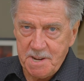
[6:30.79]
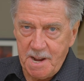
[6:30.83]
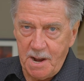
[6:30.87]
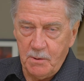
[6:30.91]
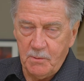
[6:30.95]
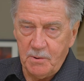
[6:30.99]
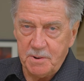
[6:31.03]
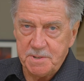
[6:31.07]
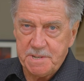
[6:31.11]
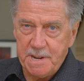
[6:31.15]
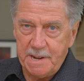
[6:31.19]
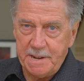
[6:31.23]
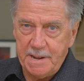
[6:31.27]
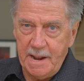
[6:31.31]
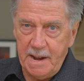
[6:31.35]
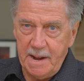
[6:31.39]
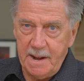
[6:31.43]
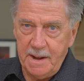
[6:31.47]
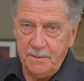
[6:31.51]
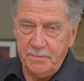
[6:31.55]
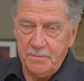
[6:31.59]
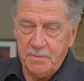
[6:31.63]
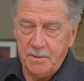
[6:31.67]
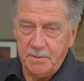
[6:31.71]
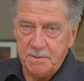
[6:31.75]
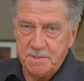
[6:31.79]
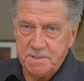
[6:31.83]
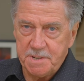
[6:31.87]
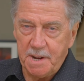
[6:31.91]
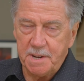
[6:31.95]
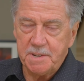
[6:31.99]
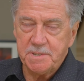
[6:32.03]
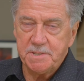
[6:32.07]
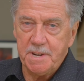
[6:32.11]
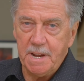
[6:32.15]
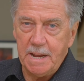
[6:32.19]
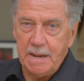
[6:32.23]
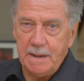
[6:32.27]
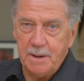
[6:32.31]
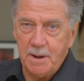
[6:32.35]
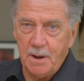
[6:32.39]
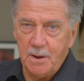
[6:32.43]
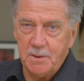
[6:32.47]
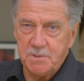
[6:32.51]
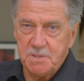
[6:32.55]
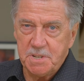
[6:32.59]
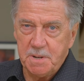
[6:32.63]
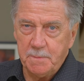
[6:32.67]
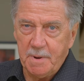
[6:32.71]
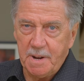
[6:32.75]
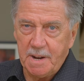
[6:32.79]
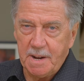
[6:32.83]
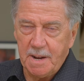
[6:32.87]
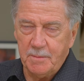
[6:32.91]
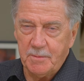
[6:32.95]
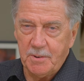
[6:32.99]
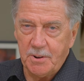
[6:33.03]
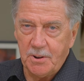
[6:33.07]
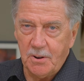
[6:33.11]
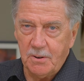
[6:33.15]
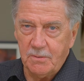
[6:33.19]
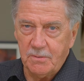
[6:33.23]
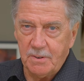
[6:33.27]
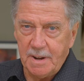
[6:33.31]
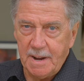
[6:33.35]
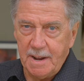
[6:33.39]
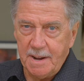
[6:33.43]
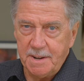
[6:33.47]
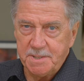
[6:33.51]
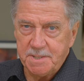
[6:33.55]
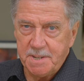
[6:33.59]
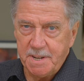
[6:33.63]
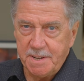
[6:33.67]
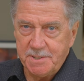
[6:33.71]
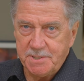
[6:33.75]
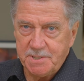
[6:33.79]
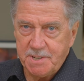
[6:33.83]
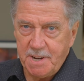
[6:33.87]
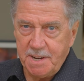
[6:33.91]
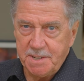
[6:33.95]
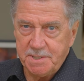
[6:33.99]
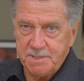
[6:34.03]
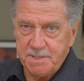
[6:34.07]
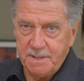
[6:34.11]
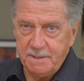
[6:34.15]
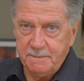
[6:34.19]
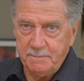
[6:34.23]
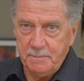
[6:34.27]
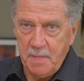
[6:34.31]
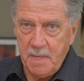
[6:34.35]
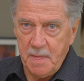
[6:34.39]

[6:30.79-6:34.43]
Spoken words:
hours a day for 16 years to become an overnight sensation.